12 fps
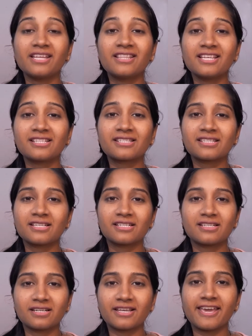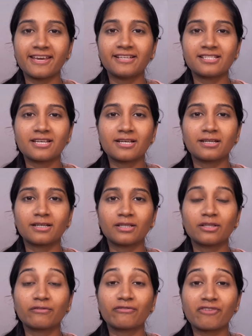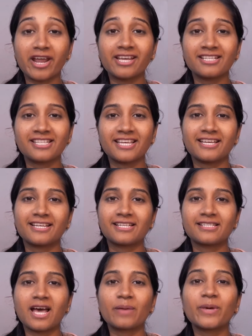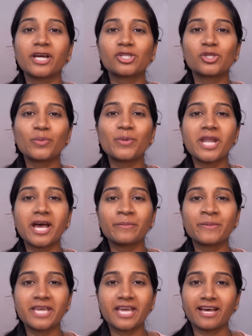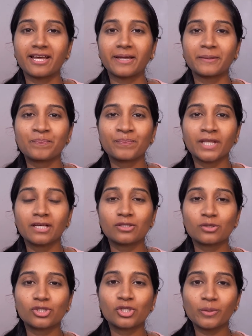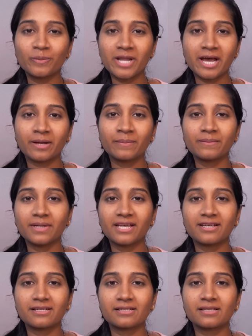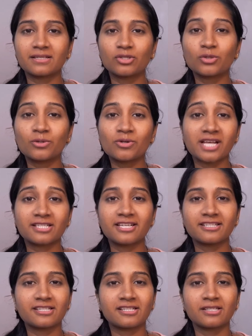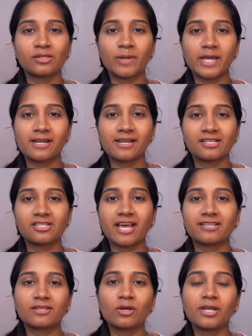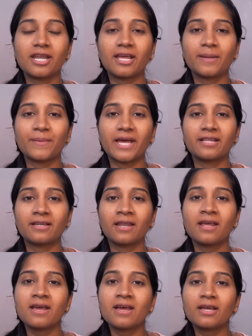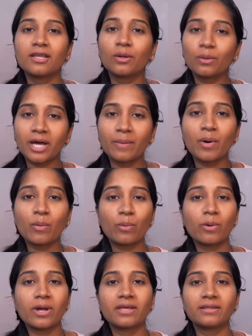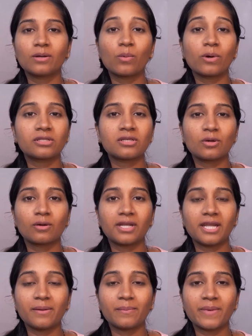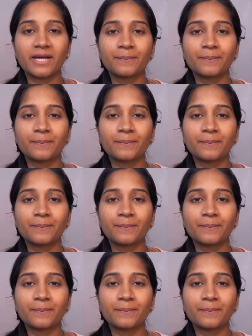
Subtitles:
In this case, the phrase is "Aapka shubh naam kya hai?" So shubh naam is true translated into English as good name, and you come up with "what's your good name?"